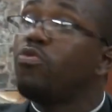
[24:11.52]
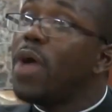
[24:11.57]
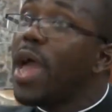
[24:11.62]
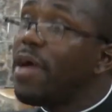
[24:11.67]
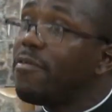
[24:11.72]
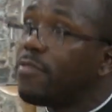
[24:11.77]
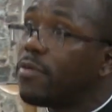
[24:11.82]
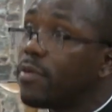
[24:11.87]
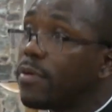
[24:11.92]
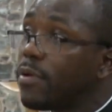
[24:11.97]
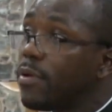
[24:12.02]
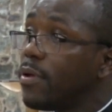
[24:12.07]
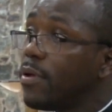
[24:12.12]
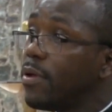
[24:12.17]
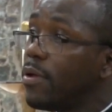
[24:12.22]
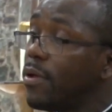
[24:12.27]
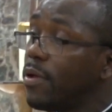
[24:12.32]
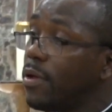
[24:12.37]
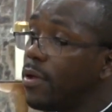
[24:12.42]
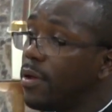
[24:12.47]
to heaven.
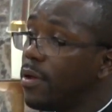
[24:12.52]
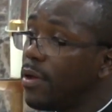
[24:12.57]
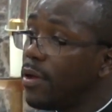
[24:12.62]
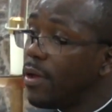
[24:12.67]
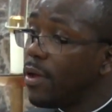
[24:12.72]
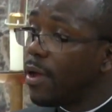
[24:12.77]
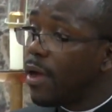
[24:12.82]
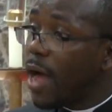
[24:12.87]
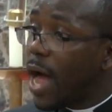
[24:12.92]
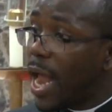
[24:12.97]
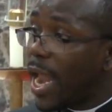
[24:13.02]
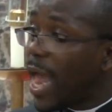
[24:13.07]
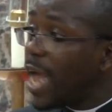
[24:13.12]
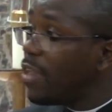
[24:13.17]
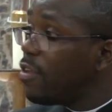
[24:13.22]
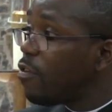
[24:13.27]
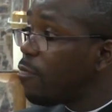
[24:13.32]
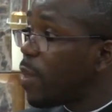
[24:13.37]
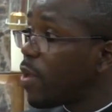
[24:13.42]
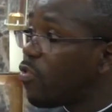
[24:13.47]
I like
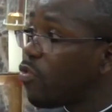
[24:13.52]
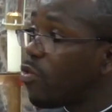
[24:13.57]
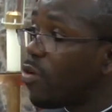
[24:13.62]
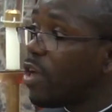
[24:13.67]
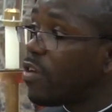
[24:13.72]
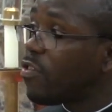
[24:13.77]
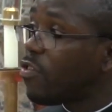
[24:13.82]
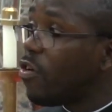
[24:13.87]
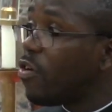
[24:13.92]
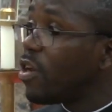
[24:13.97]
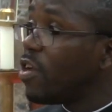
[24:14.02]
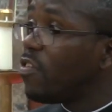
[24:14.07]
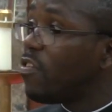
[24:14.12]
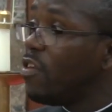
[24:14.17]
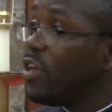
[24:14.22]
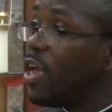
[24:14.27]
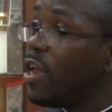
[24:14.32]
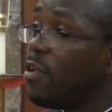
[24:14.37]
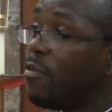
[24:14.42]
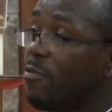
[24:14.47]
this particular song they're
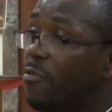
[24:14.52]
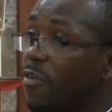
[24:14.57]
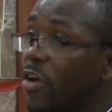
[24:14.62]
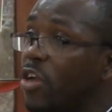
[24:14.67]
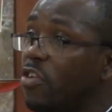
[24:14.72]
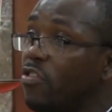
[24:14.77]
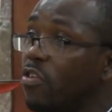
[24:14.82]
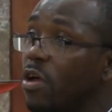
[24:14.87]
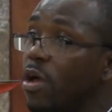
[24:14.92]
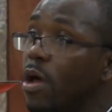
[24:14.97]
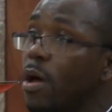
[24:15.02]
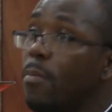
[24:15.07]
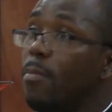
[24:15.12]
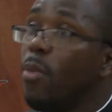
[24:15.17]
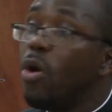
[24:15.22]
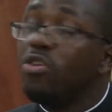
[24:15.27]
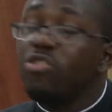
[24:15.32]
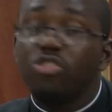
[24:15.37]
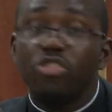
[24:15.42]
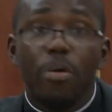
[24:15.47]
singing in French.
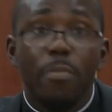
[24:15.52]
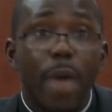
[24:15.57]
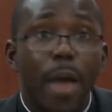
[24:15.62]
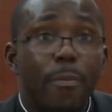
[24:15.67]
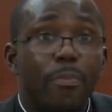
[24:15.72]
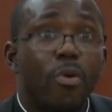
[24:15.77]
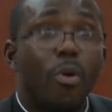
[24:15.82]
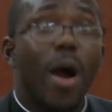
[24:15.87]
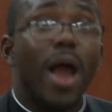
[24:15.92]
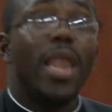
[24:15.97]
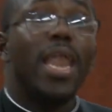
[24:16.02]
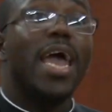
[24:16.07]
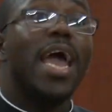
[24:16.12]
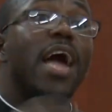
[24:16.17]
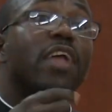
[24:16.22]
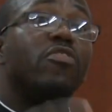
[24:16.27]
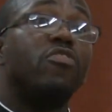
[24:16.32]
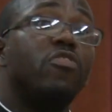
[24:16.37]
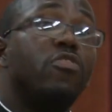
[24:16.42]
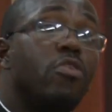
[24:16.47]
Mon chemin pour aller
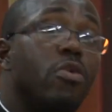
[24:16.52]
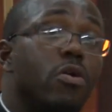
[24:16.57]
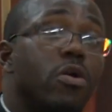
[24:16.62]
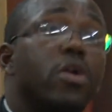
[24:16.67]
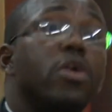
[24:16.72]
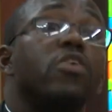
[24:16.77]
à Dieu,